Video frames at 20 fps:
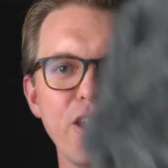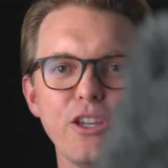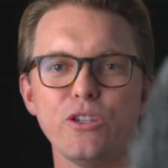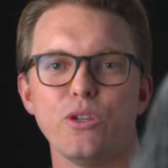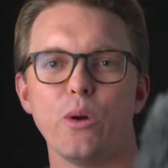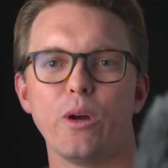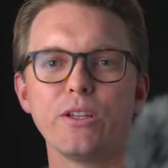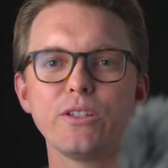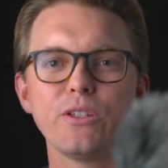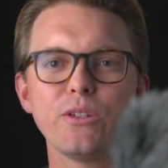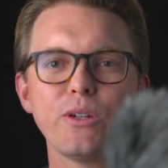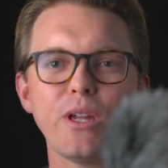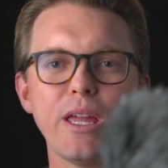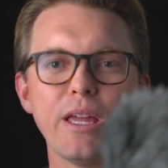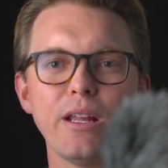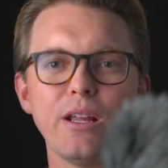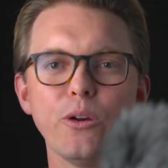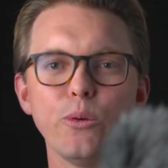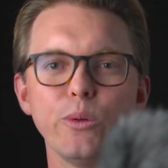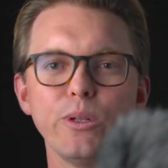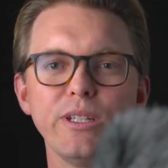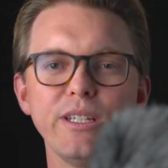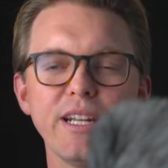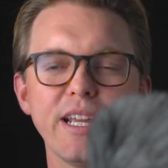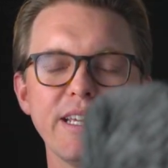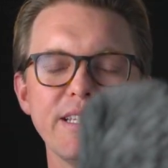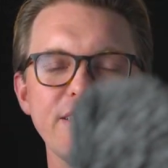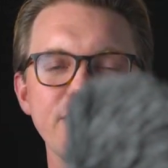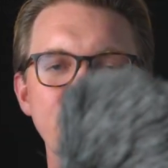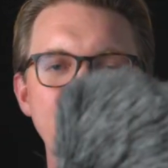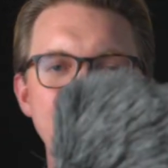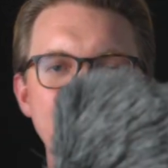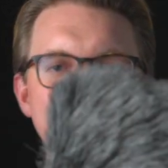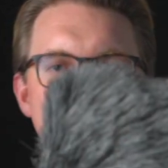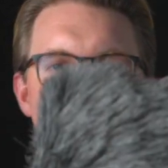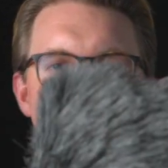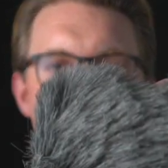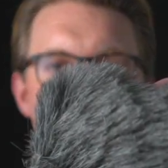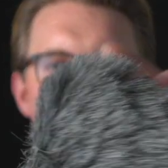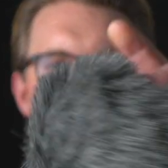You also get a really nice
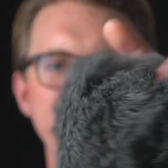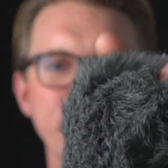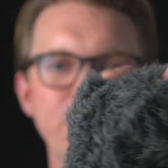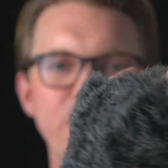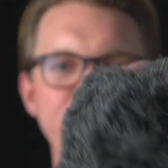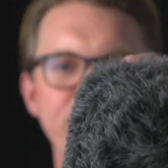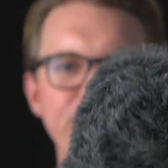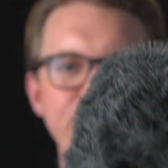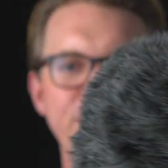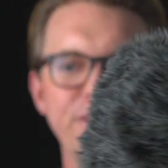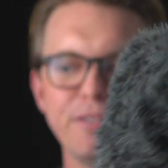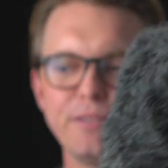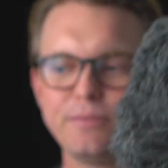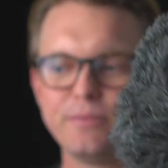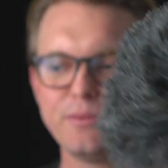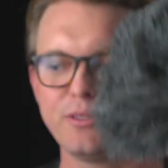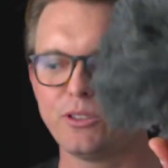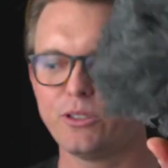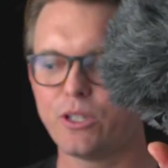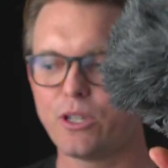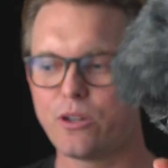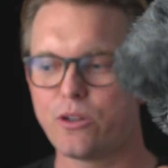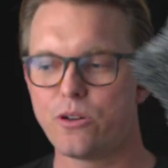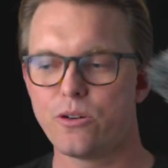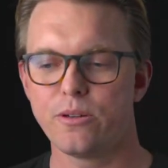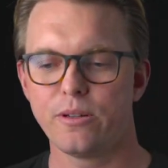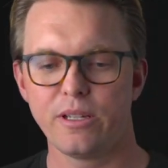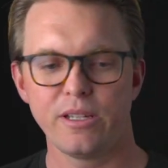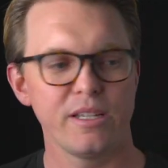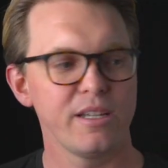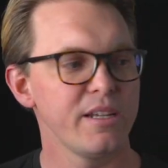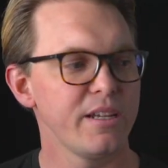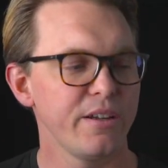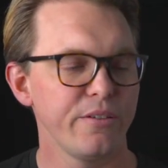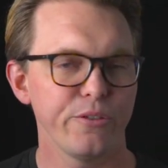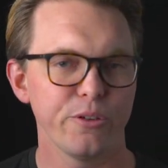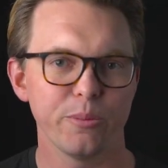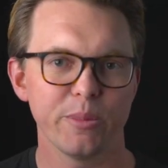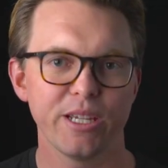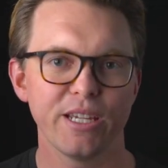little wind muff. So
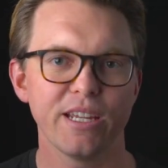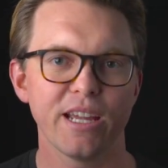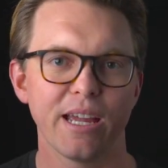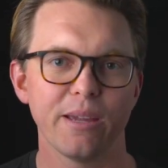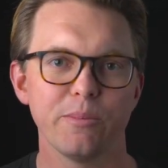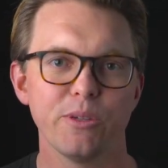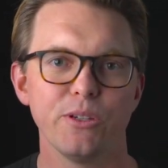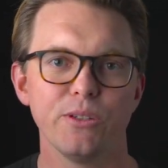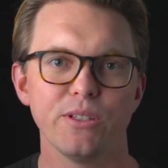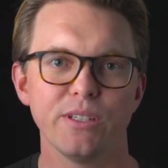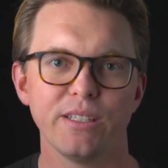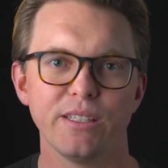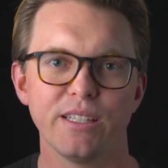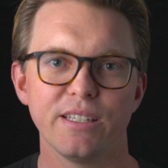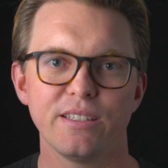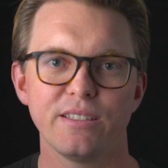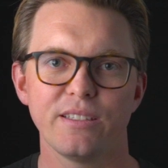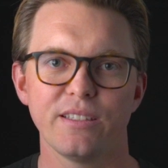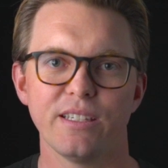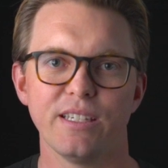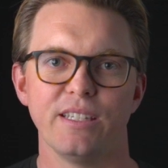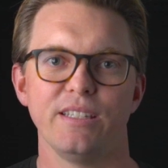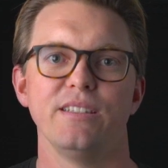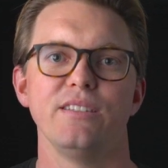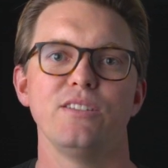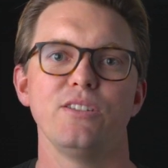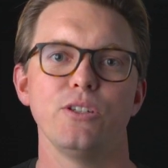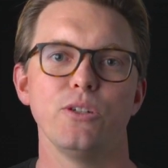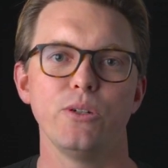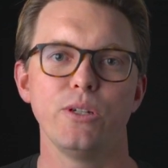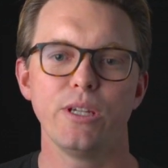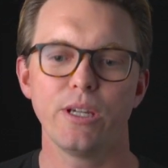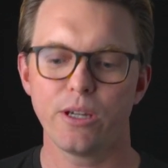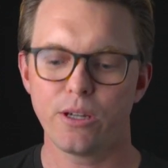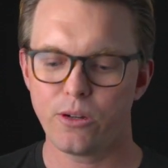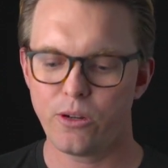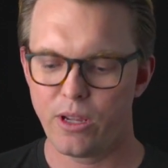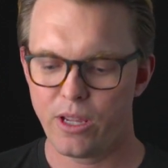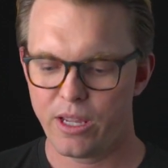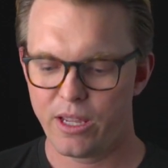for me, I'm using this in
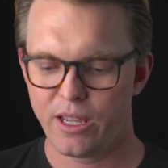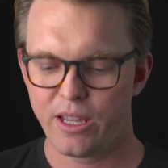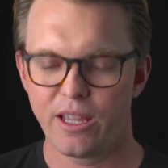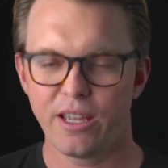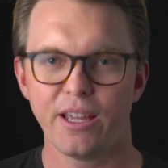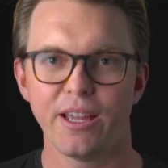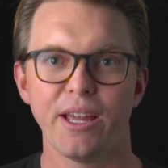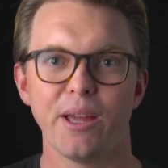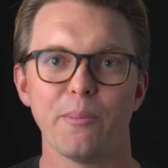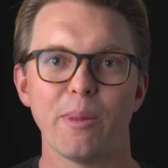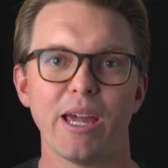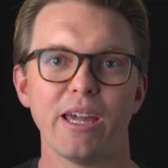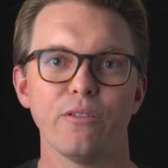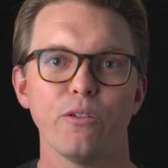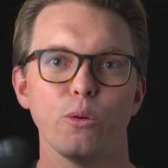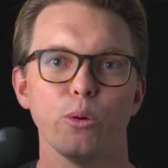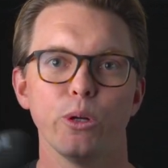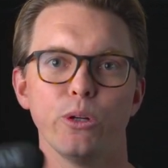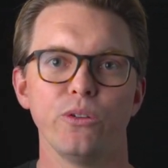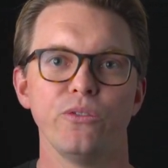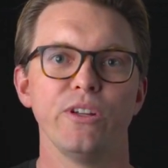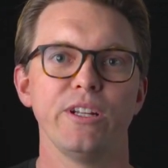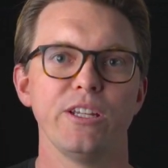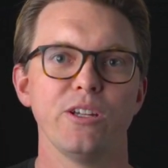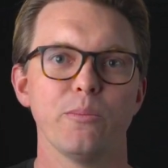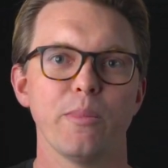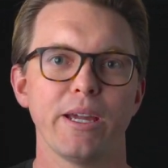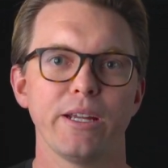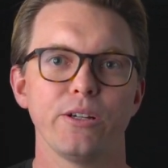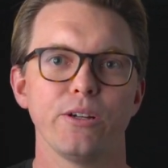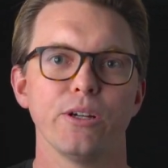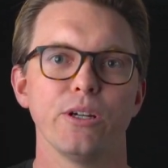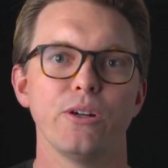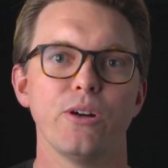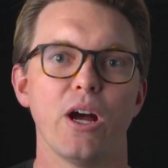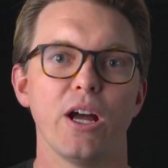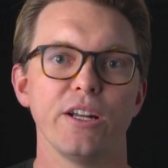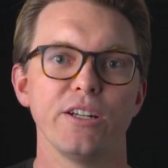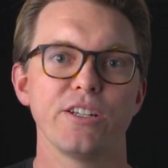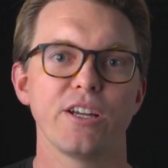studio. I have a Rode Video Micro
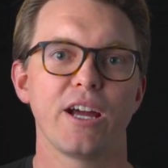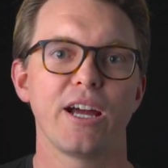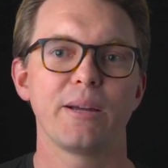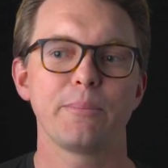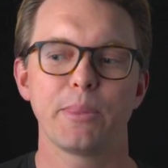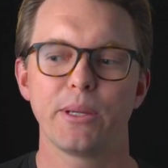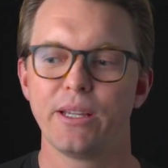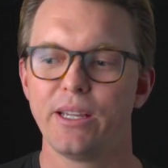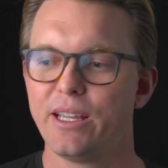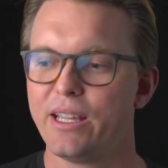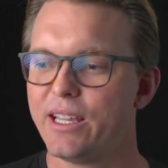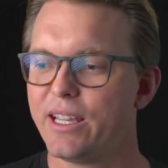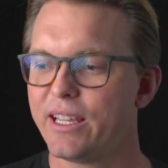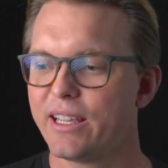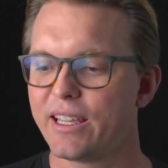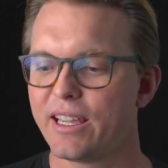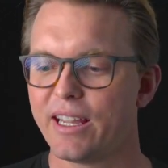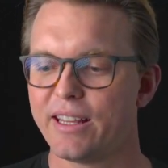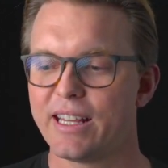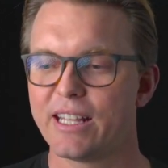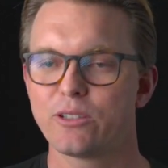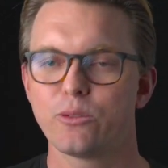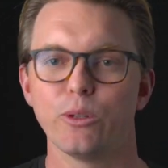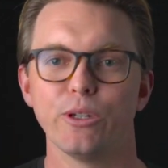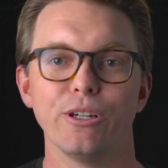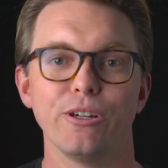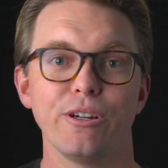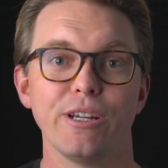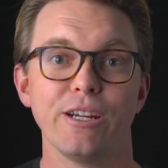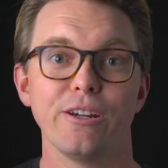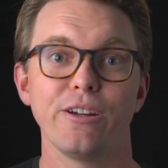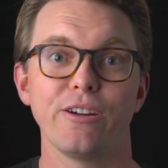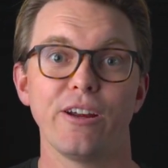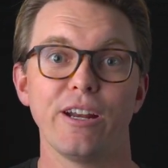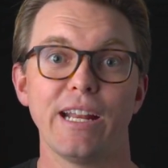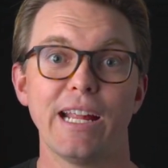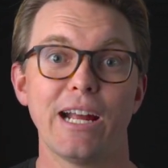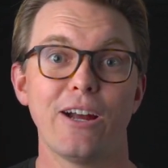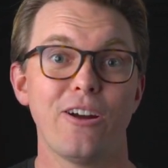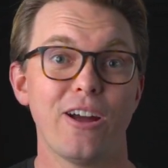on top, and that's what you're hearing right
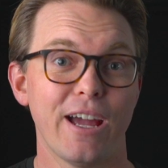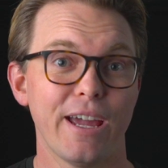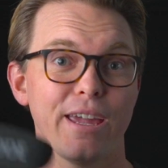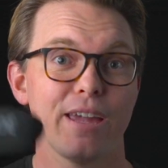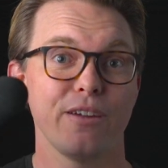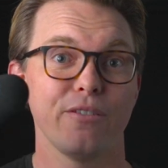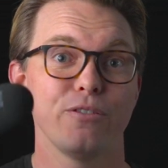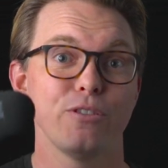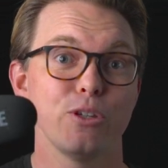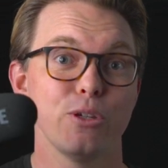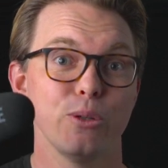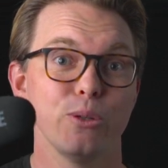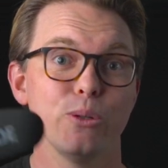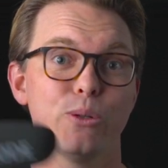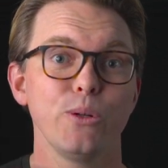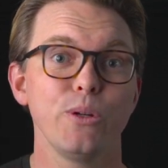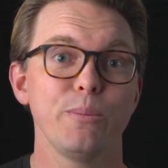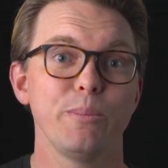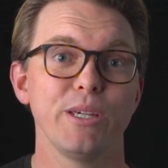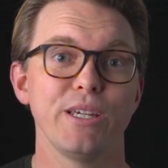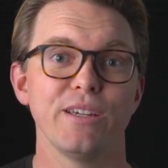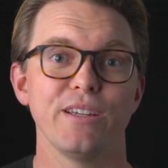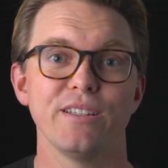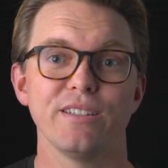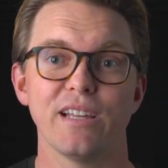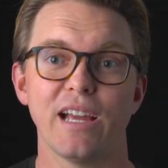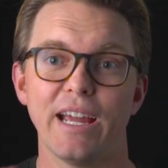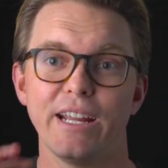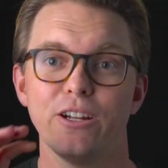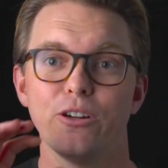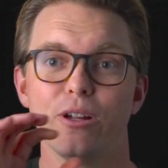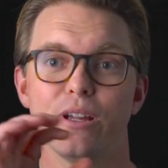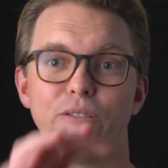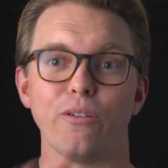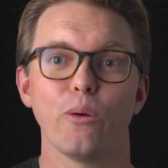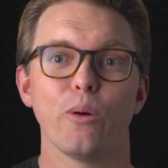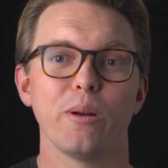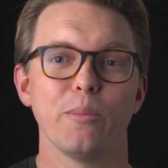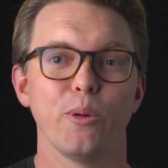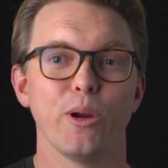now. I have two because I don't
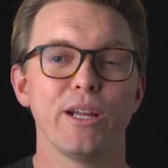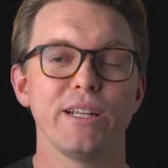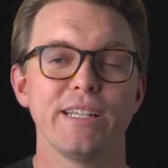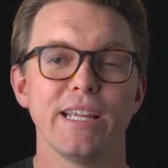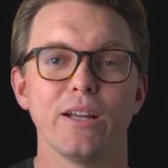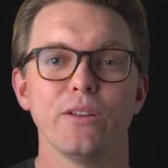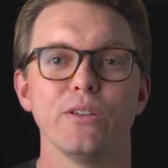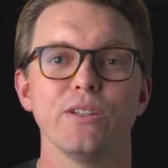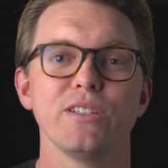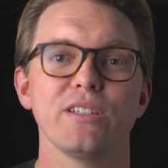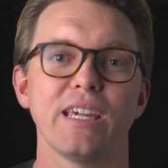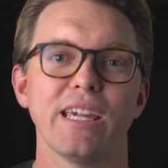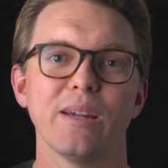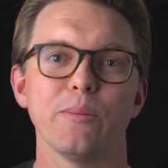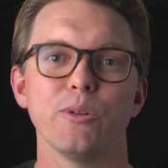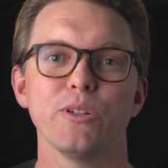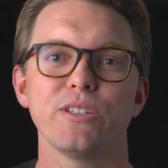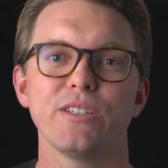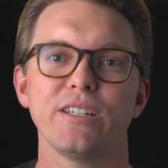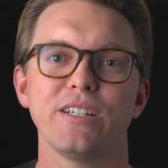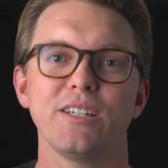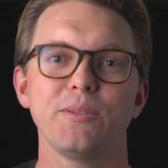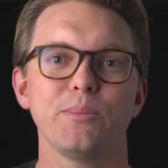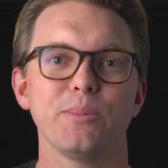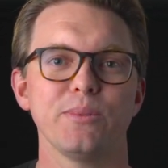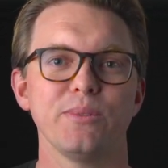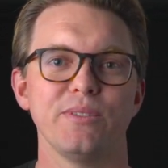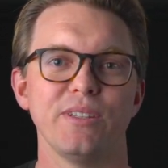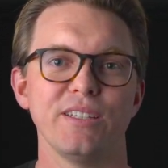ever want to break down this camera setup.